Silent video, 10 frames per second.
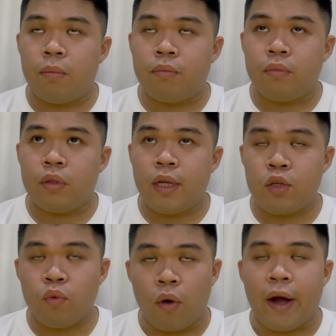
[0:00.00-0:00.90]
That's
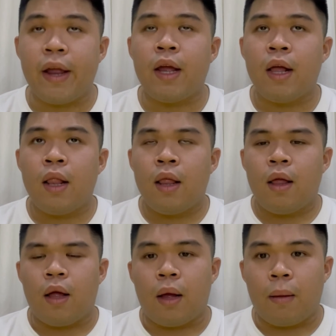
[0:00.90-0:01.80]
why
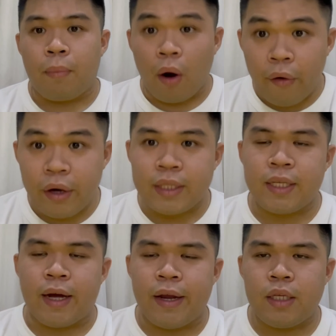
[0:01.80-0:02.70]

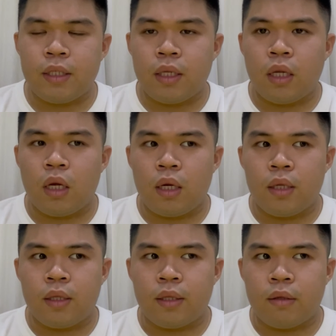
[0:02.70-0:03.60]
prioritize
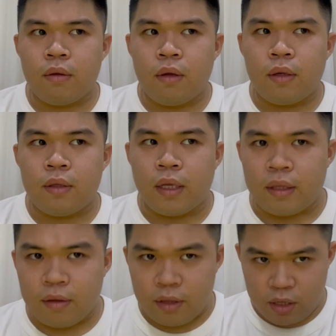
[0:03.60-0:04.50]

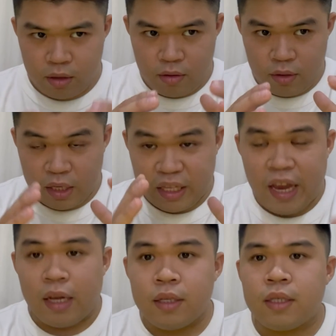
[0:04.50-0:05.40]
the
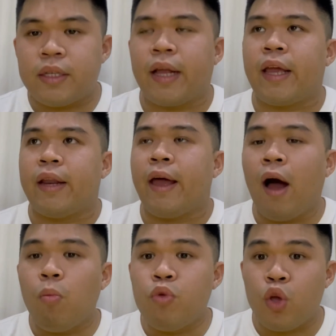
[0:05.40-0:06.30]
things that can help
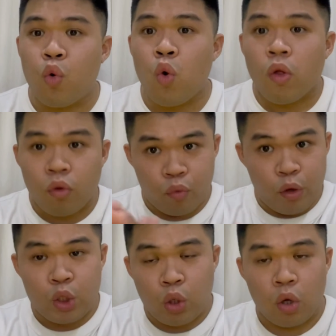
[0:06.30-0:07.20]
you to
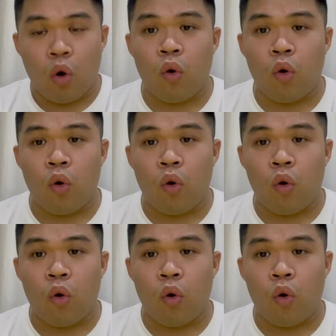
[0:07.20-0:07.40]
reach your goal